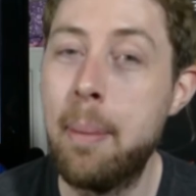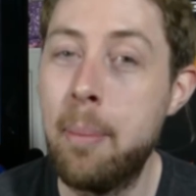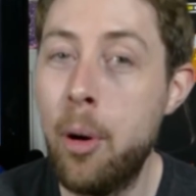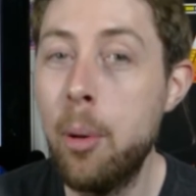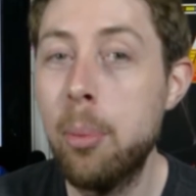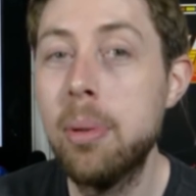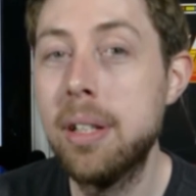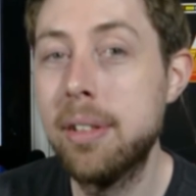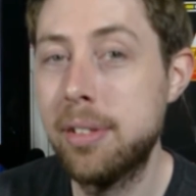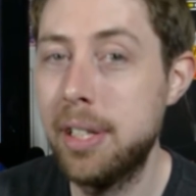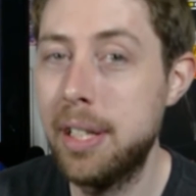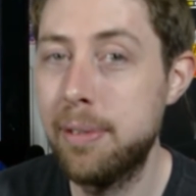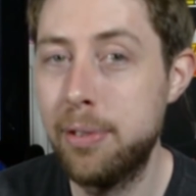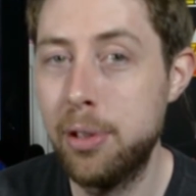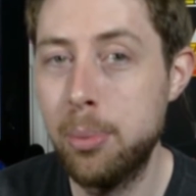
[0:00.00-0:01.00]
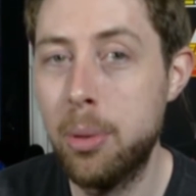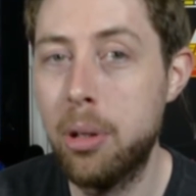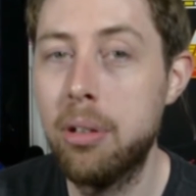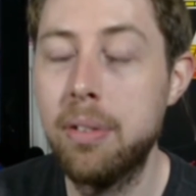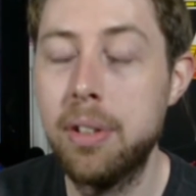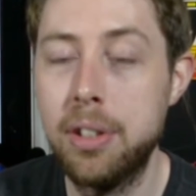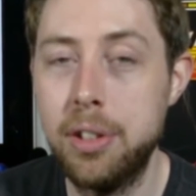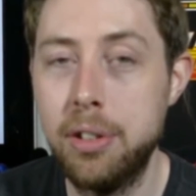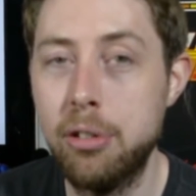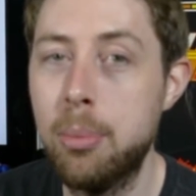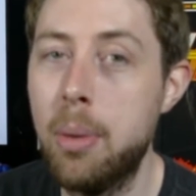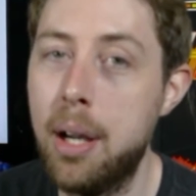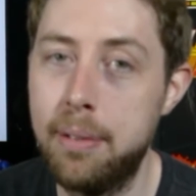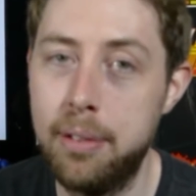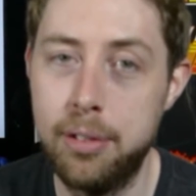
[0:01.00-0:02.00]
I'm hoping to see a few more of the newer
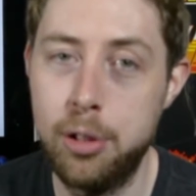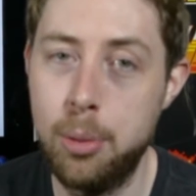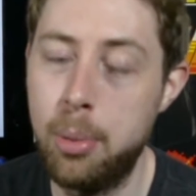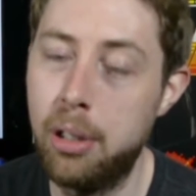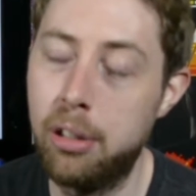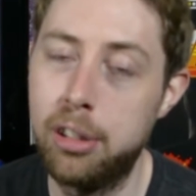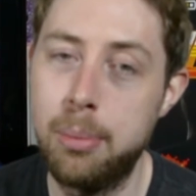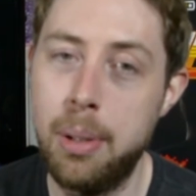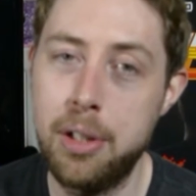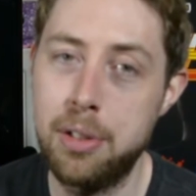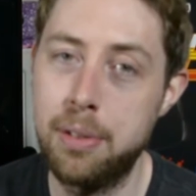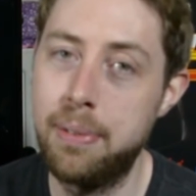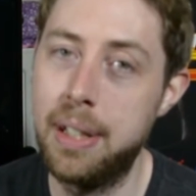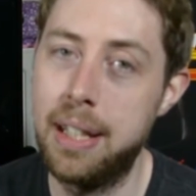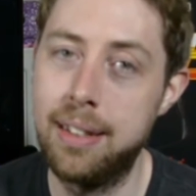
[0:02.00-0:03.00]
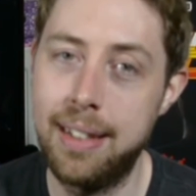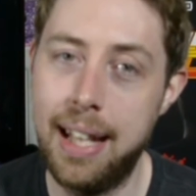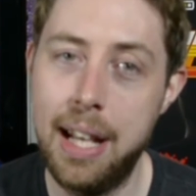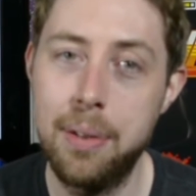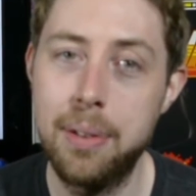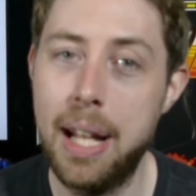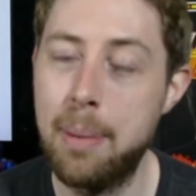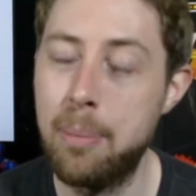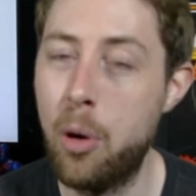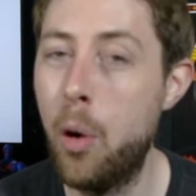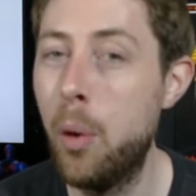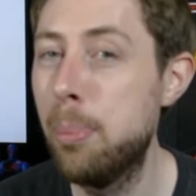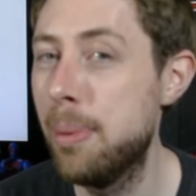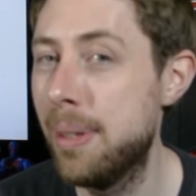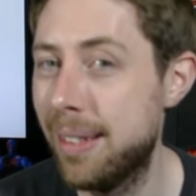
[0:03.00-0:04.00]
Marvel Superhero Masher figures out. I'm
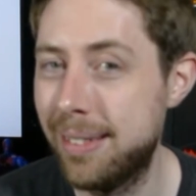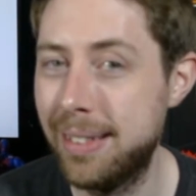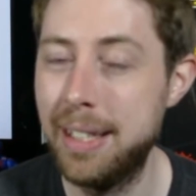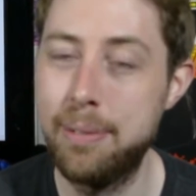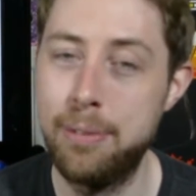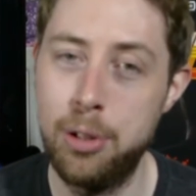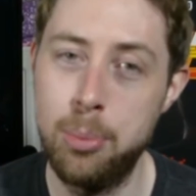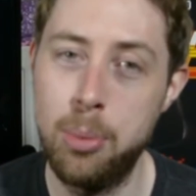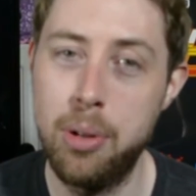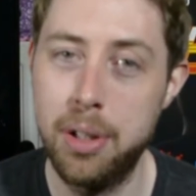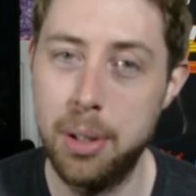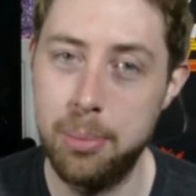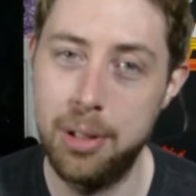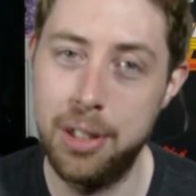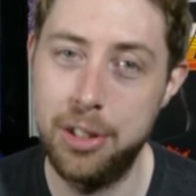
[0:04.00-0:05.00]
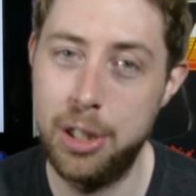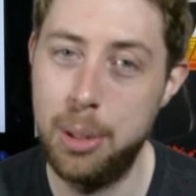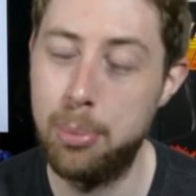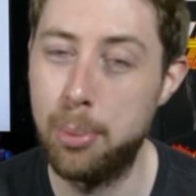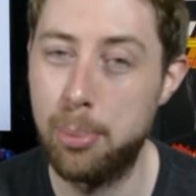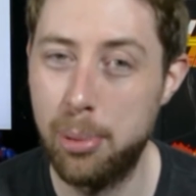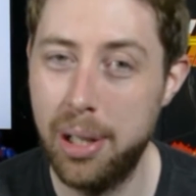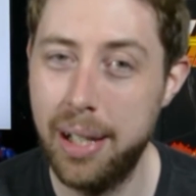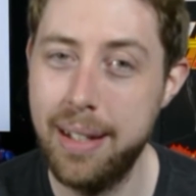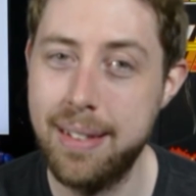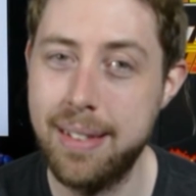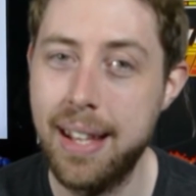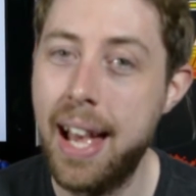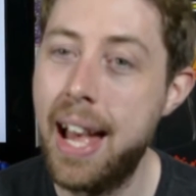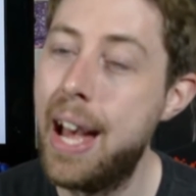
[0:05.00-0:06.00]
hoping to see a few more of them at a cheaper
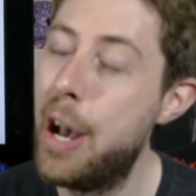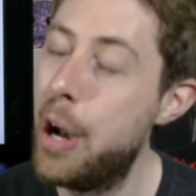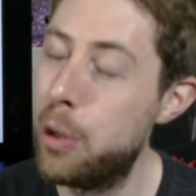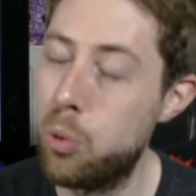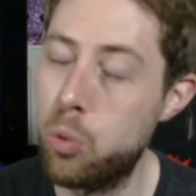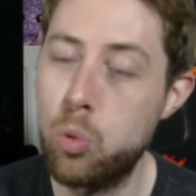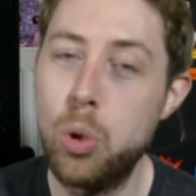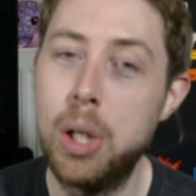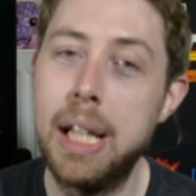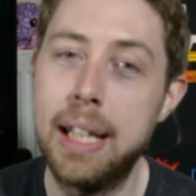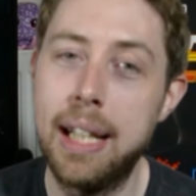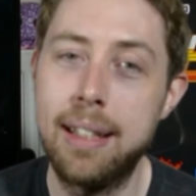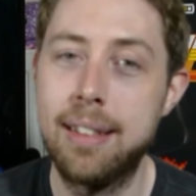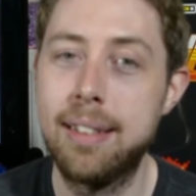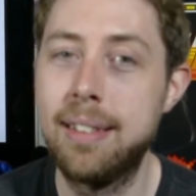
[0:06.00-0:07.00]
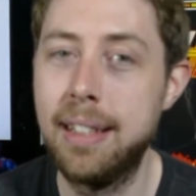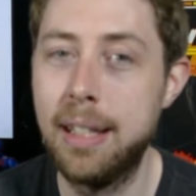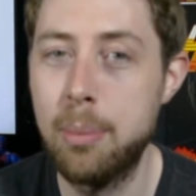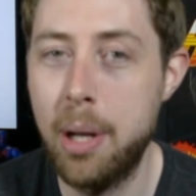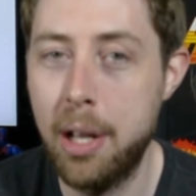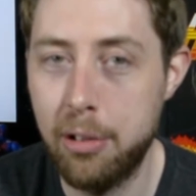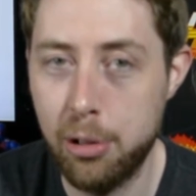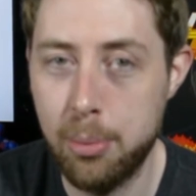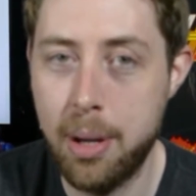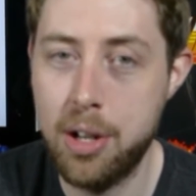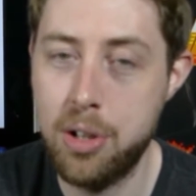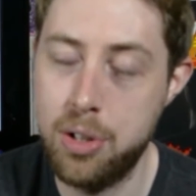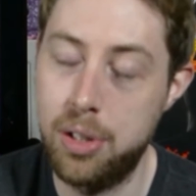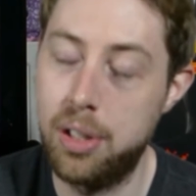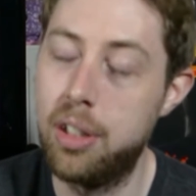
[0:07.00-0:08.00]
price. I'd really like to see the Micro
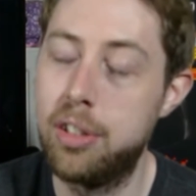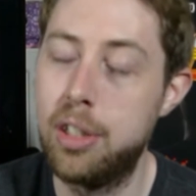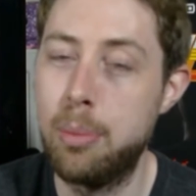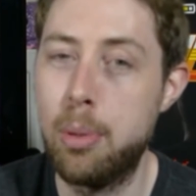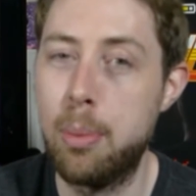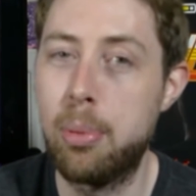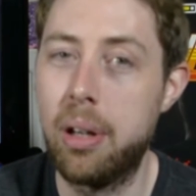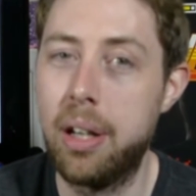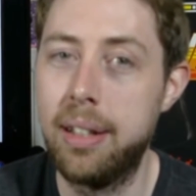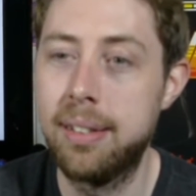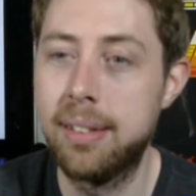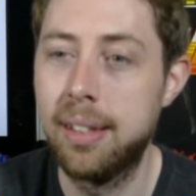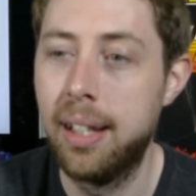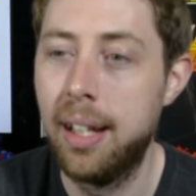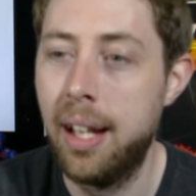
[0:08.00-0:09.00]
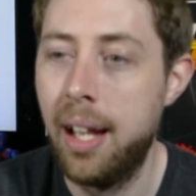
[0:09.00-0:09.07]
Mashers at a cheaper price.